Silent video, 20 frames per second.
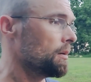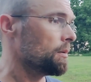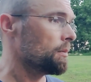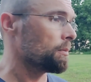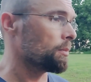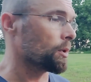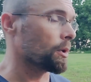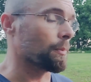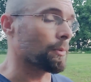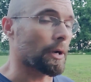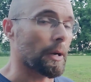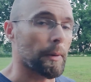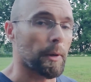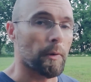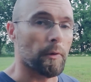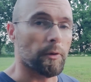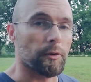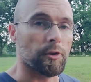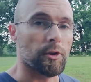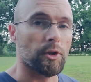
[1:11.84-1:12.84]
boy, probably
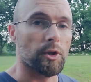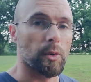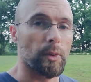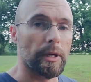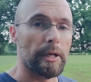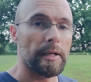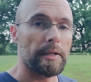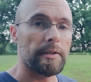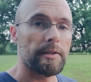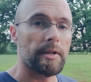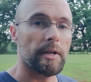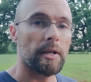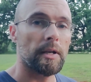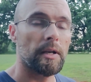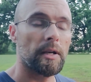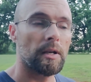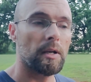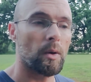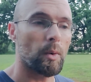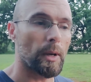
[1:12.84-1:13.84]
over 2 weeks.
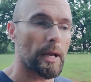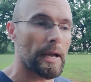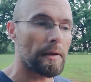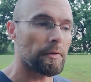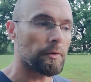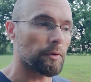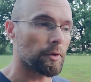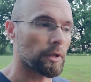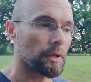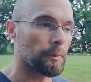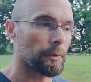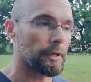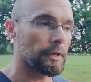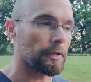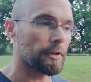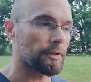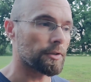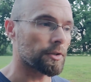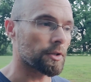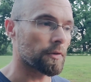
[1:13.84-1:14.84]
We haven't really been
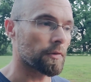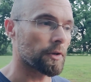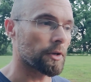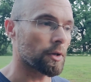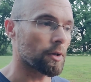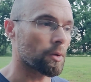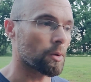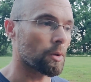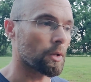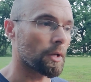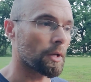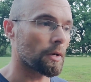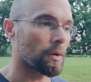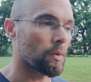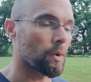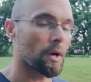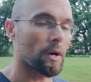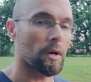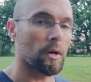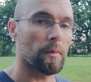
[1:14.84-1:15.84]
conserving a whole lot of
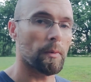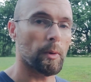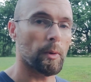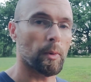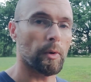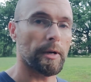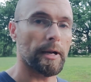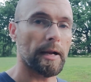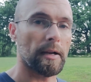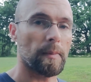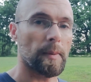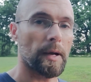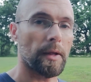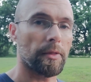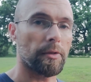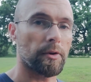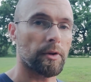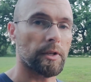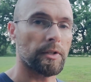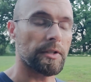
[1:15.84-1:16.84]
water, but we're down to about
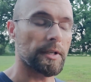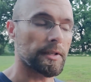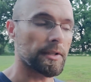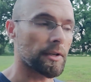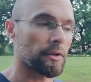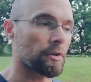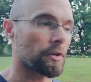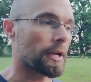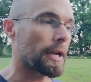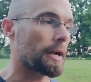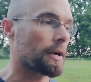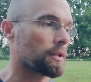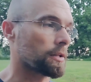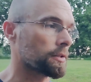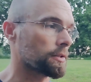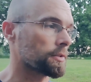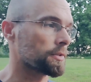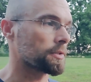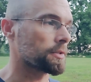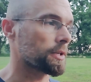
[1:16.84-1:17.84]
3,600
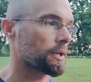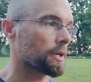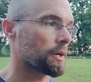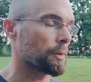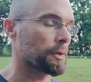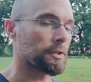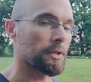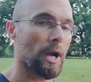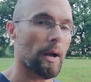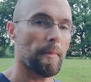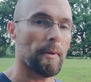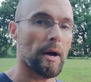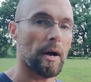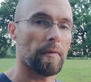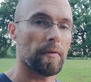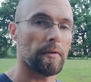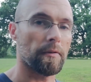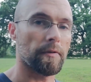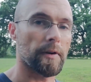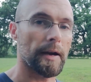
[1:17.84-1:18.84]
gallons. We top
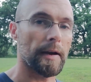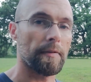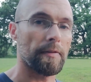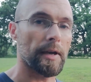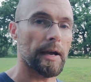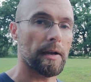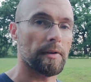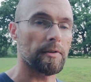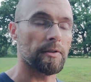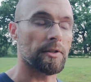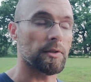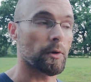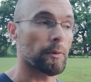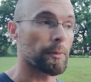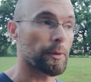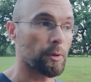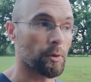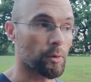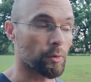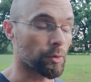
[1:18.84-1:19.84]
off at 5,000, so we've
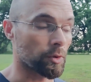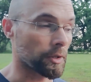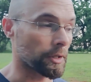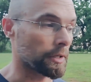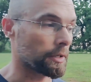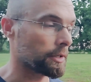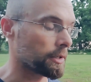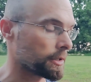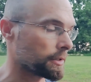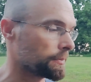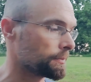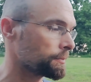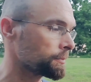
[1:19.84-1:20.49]
been doing really good.